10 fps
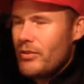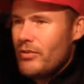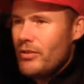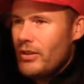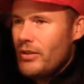
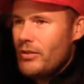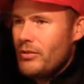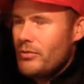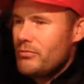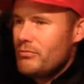so
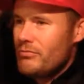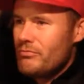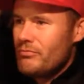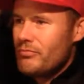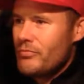
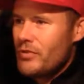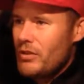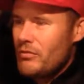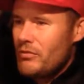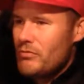
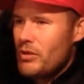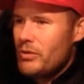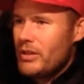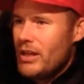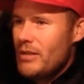
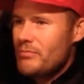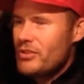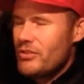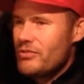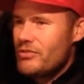rolled it up,
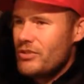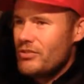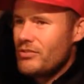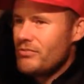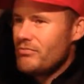just
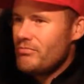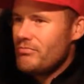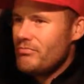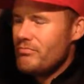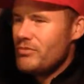
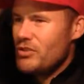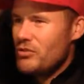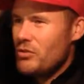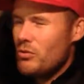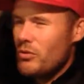
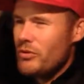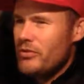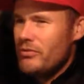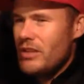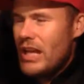caught
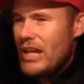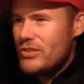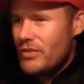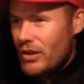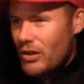the edge
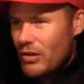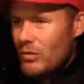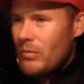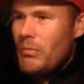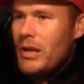of the
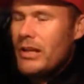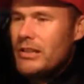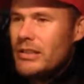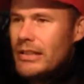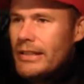hole, but
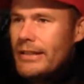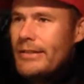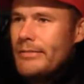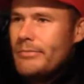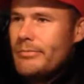
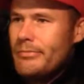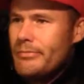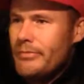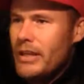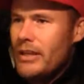
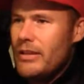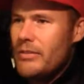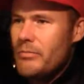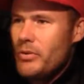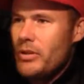yeah,
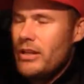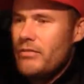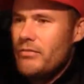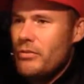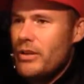put it
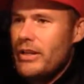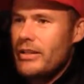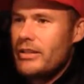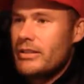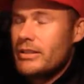in for a
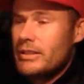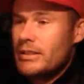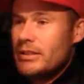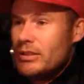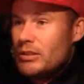
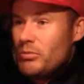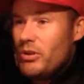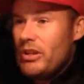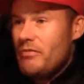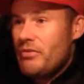
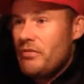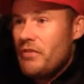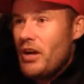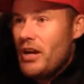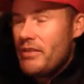
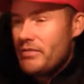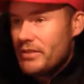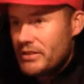5,